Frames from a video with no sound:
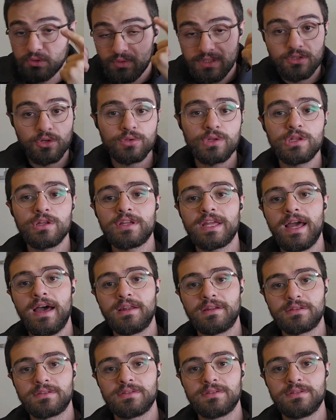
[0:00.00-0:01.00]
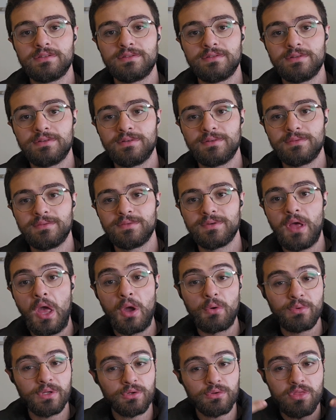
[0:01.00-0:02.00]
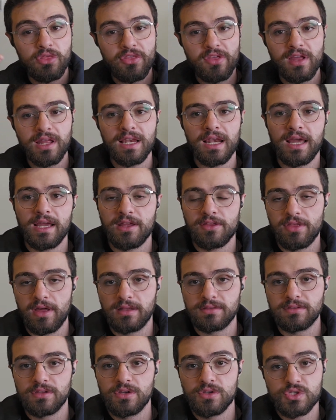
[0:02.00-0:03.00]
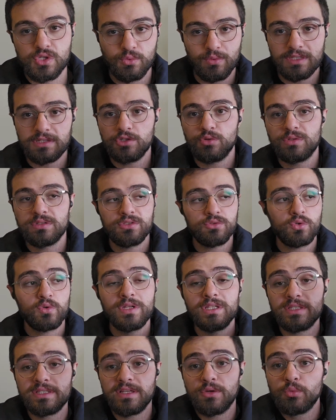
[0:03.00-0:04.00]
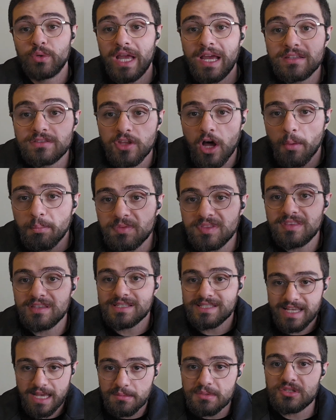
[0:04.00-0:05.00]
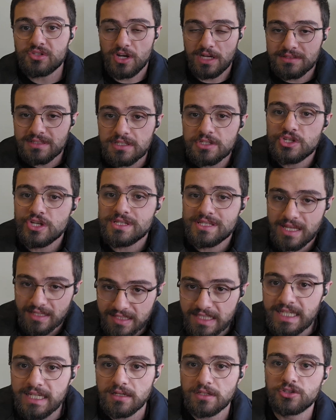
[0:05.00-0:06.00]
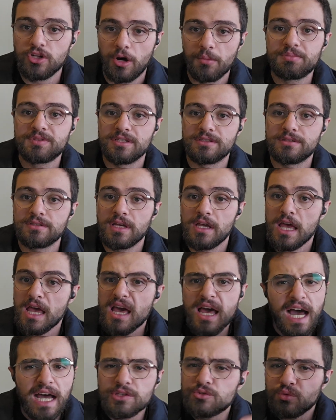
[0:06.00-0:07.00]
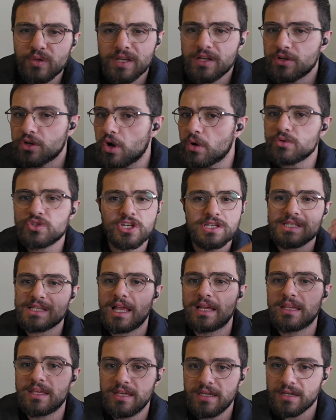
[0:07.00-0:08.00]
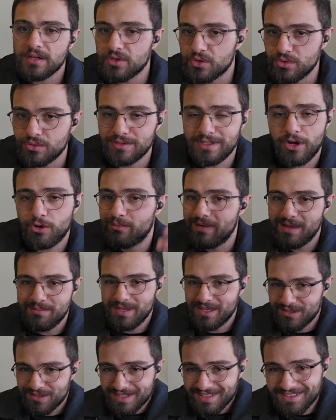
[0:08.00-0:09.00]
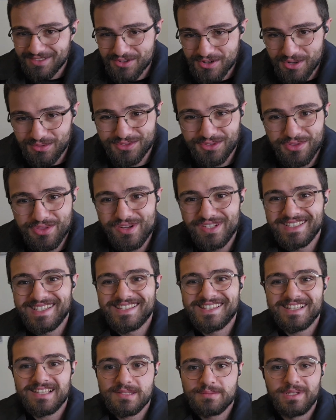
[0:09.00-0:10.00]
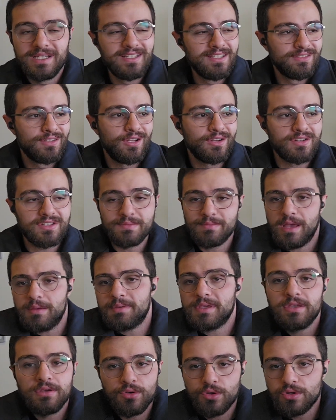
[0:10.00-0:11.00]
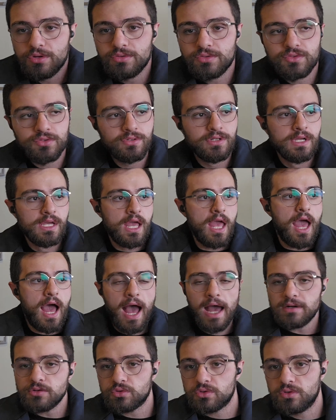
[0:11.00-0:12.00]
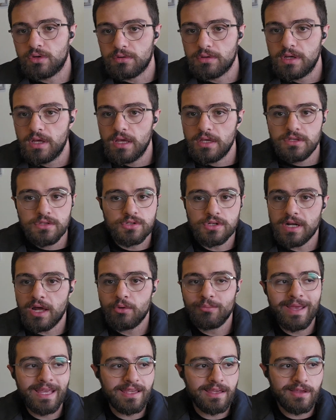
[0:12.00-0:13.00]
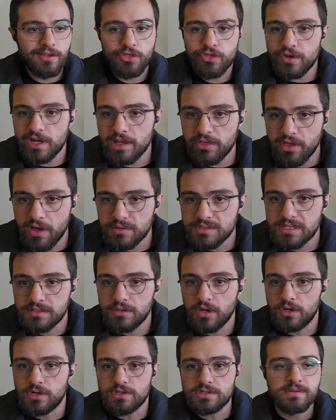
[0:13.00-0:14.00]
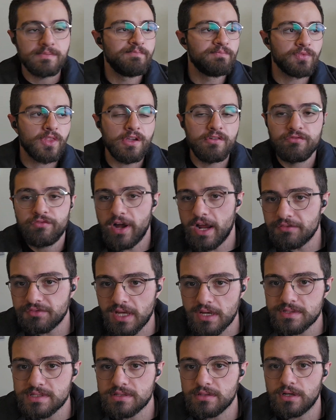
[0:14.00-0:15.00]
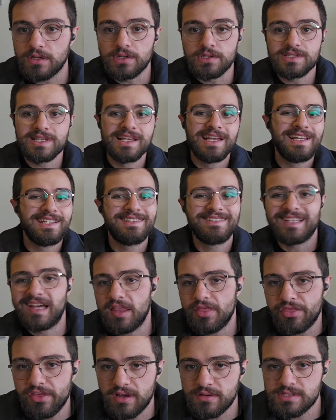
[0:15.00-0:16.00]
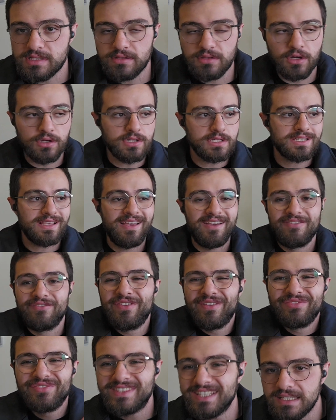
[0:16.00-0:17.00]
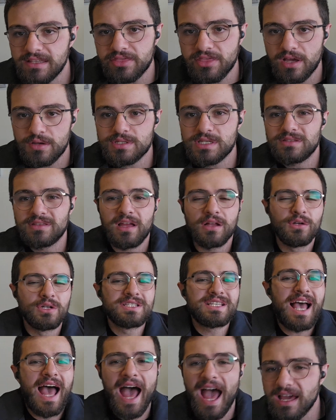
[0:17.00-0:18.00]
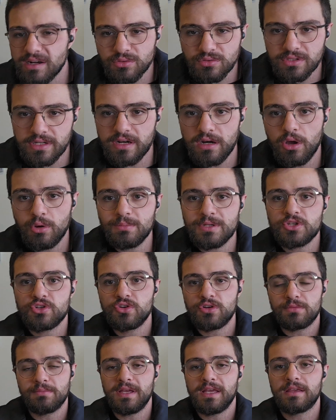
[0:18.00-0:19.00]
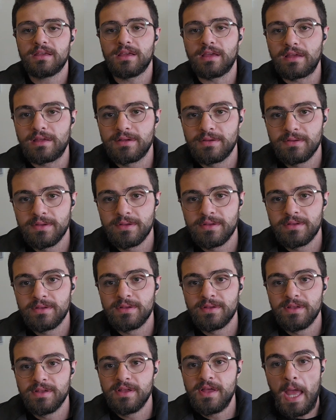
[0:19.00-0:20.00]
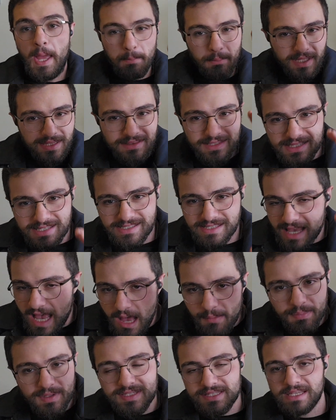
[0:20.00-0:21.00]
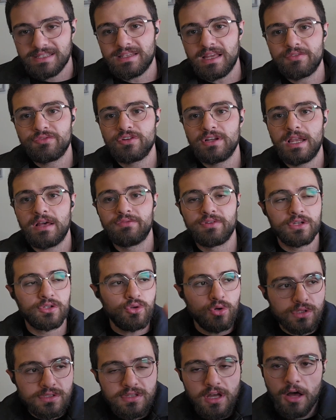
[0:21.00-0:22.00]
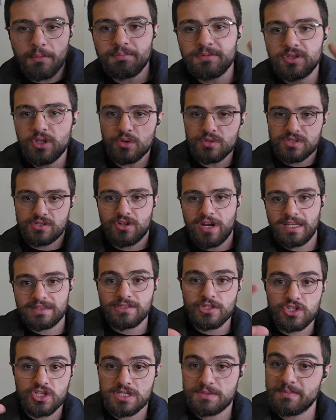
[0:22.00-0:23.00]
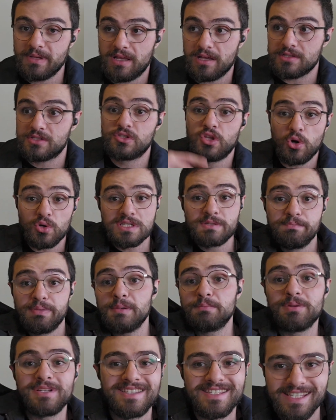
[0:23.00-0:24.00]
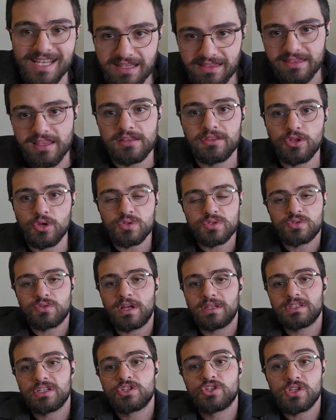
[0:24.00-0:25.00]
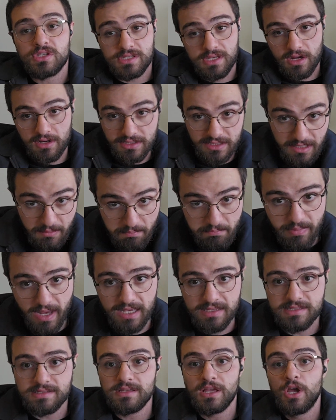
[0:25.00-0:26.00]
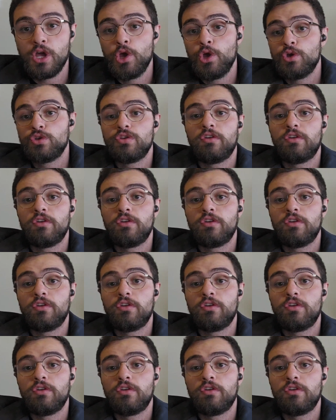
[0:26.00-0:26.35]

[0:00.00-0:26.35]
But we don't look at it. We don't think like that. So what do? We adopt the same strategies that he adopted. And we grow just like he grew. Now, maybe you didn't grow to $36 million. Maybe you grew to, I don't know, you're now making $3,000, $5,000, $10,000, $15,000. I don't care how much you're making. But this happens at every level. You adopt those strategies because those people said that those strategies are the best.